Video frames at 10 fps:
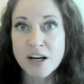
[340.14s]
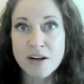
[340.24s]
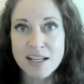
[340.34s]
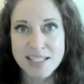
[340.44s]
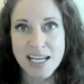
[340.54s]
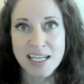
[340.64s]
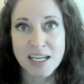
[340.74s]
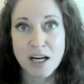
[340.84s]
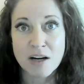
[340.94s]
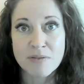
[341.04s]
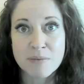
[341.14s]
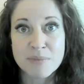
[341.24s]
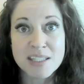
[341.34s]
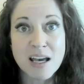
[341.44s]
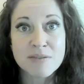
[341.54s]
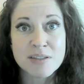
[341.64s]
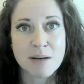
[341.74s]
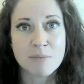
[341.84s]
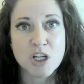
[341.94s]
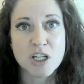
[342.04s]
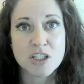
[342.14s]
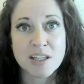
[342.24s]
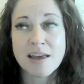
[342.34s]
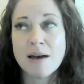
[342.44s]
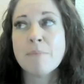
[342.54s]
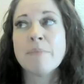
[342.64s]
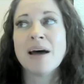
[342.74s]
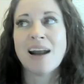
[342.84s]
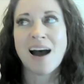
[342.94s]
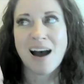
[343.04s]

they're not taking care of themselves and I'm judging them,